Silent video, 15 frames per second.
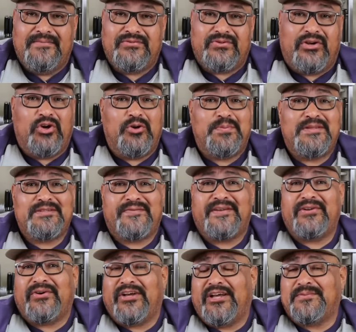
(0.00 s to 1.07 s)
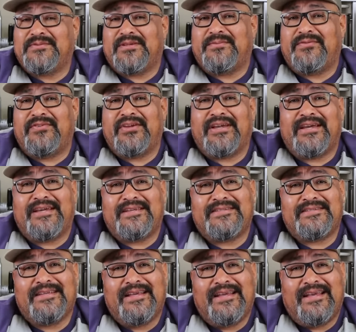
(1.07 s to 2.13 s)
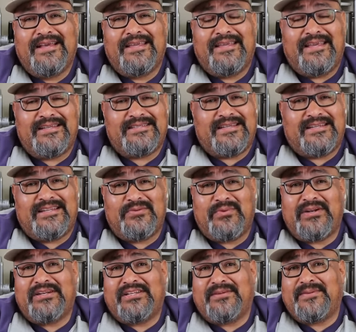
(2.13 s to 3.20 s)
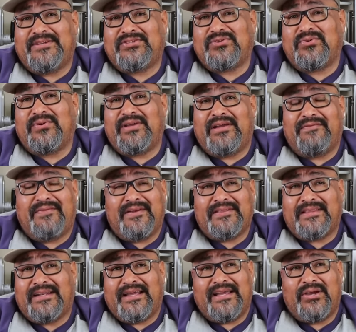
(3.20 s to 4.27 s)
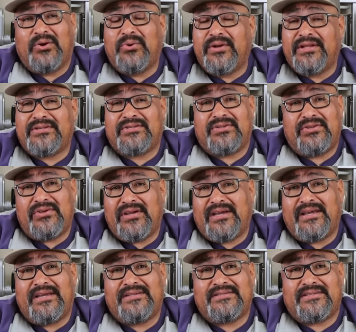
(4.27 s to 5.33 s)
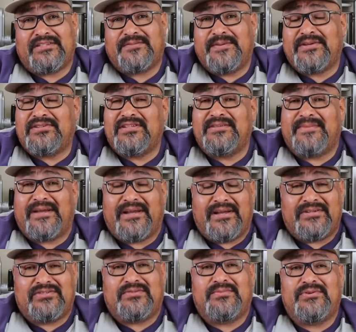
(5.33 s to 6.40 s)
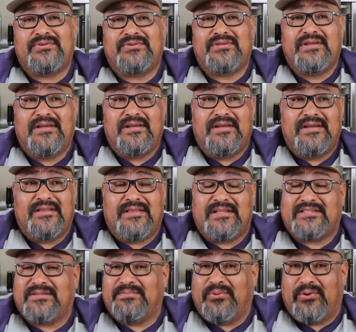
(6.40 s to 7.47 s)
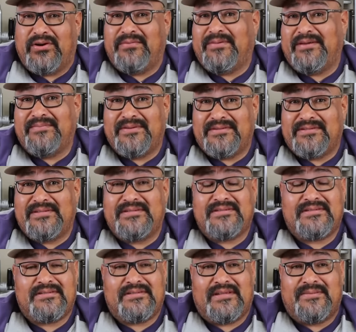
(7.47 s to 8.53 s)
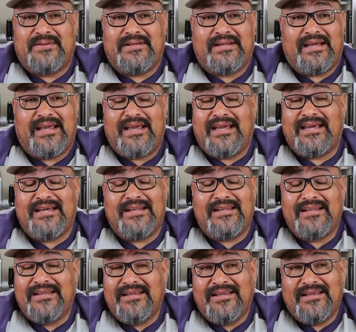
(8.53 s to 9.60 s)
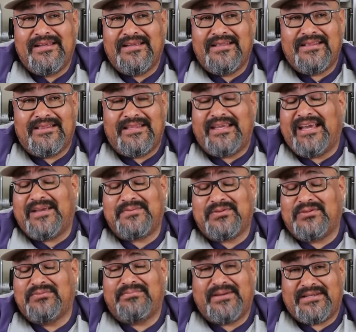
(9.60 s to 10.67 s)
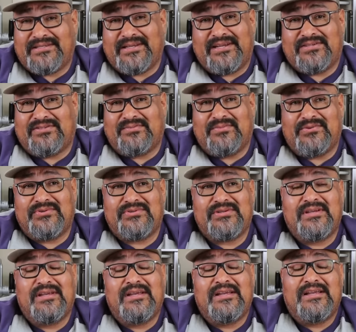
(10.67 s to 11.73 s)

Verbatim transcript: So I hope this video helps some of you guys. Yes, I did want to tell my story. I felt that I owed it to you guys and especially my customers that supported my business. I mean, I had the absolute best customers.